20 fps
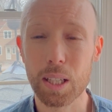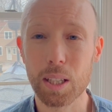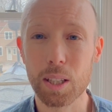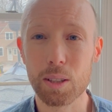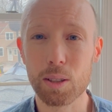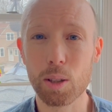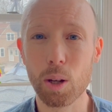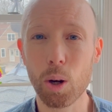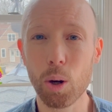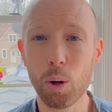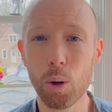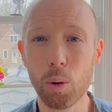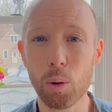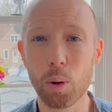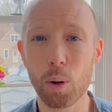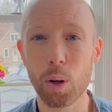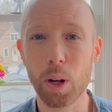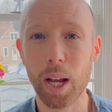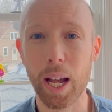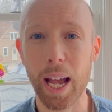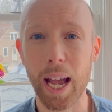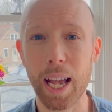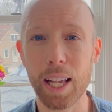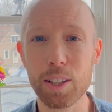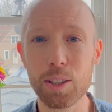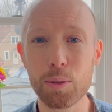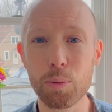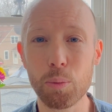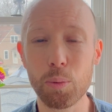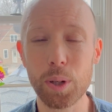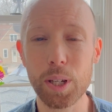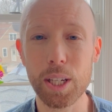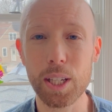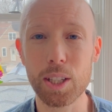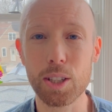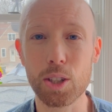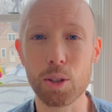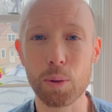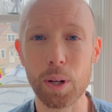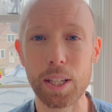So as
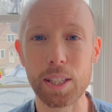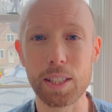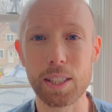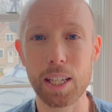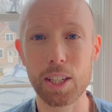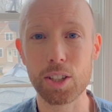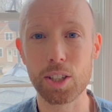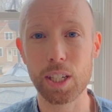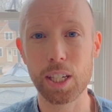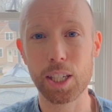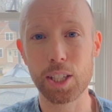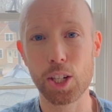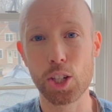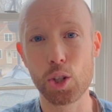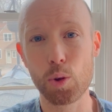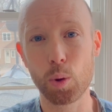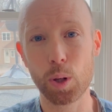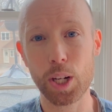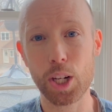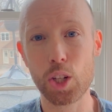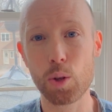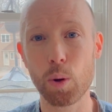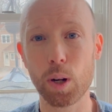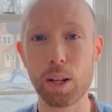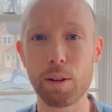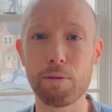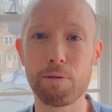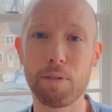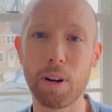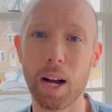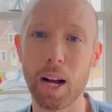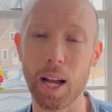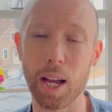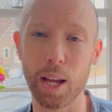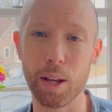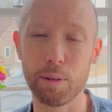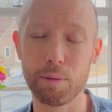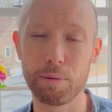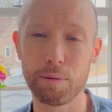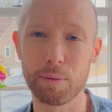we transition into
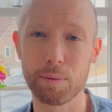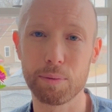2025,